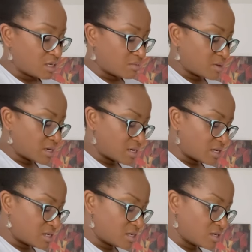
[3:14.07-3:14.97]

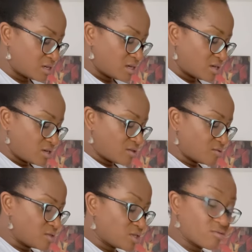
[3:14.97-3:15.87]
But
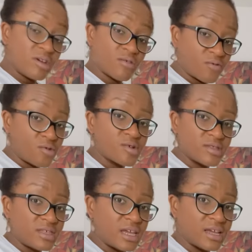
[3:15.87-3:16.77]
those 3 or 4
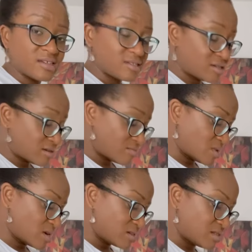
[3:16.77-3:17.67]
things
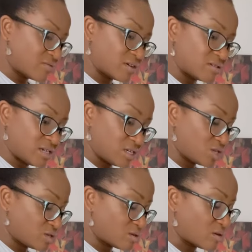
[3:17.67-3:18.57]
mark the
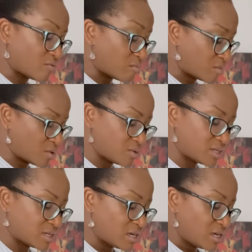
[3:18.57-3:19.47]
foundation of most
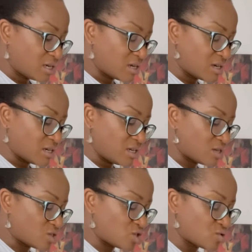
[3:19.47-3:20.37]

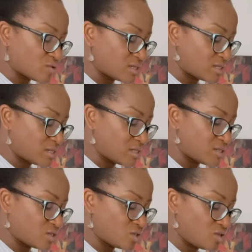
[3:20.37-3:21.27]
Ghanaian sauces,
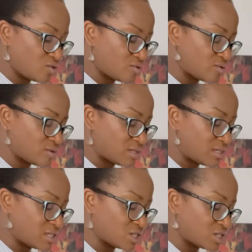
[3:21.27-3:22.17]
stews,
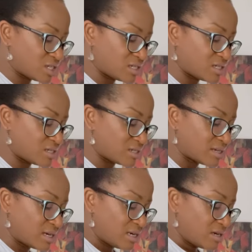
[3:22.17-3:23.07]
dishes,
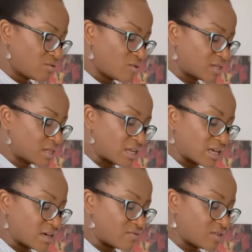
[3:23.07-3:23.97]
whether they
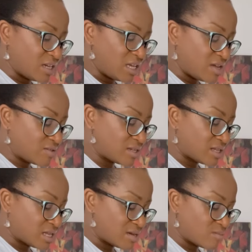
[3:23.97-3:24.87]
have leaves in
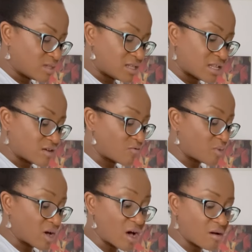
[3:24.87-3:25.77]
them, whether they have
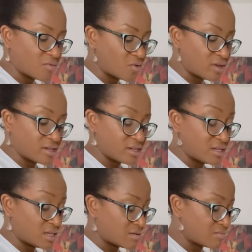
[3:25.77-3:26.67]
palm oil in
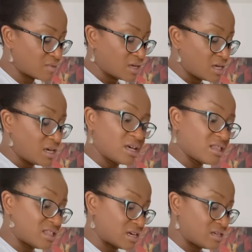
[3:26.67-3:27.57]
them.
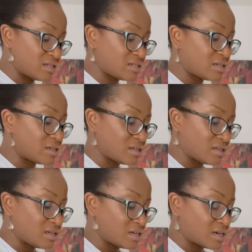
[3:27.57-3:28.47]
That is
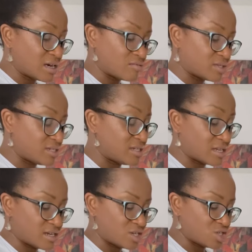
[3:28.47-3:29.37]
our
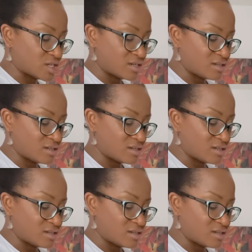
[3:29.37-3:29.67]
signature.